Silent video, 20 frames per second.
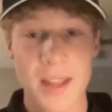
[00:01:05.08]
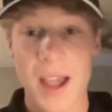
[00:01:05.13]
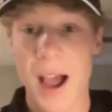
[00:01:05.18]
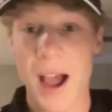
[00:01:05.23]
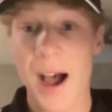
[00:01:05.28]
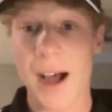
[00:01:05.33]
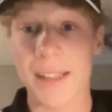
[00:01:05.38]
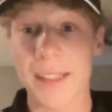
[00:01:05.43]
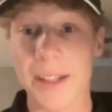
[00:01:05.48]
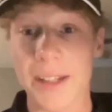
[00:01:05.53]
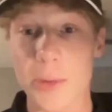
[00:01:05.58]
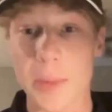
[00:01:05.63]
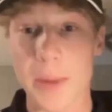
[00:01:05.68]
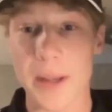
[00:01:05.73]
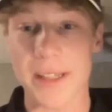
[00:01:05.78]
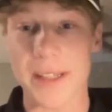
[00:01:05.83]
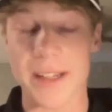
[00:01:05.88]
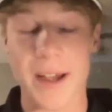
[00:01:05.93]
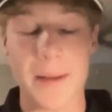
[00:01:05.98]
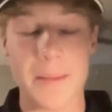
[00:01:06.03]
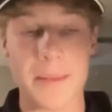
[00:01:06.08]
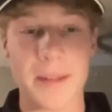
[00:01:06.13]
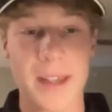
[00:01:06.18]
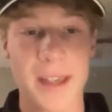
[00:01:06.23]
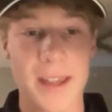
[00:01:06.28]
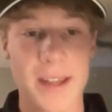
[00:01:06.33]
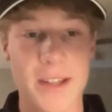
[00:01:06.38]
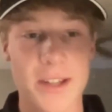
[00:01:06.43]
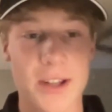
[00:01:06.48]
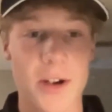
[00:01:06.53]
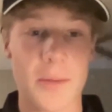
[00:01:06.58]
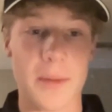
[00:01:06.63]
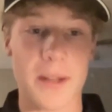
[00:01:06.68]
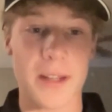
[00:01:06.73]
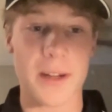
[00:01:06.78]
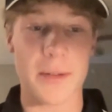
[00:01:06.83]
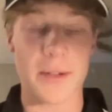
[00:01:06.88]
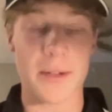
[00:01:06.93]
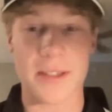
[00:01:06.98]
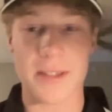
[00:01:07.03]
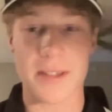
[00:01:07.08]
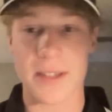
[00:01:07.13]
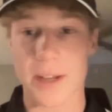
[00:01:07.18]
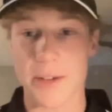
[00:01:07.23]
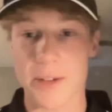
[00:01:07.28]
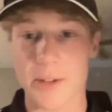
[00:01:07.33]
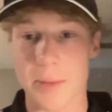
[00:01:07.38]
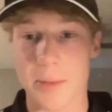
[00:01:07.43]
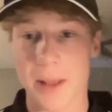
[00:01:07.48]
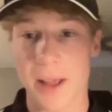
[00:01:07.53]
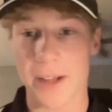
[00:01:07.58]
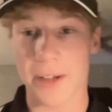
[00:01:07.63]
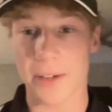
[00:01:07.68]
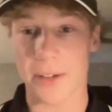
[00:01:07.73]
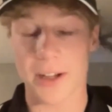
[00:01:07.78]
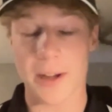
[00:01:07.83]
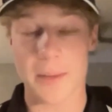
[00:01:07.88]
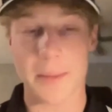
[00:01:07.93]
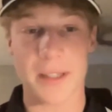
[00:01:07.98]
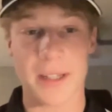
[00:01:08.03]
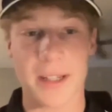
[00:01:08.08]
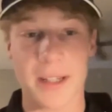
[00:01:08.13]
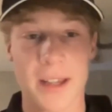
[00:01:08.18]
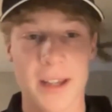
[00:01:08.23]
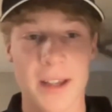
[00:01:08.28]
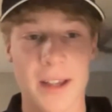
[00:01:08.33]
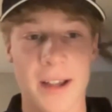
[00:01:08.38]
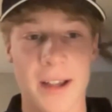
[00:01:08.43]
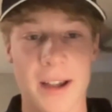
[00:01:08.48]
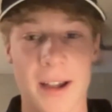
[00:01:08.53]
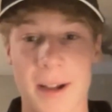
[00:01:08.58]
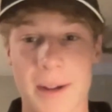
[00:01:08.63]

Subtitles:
A little bit, yep. Yeah, he told me he was planning on coming here.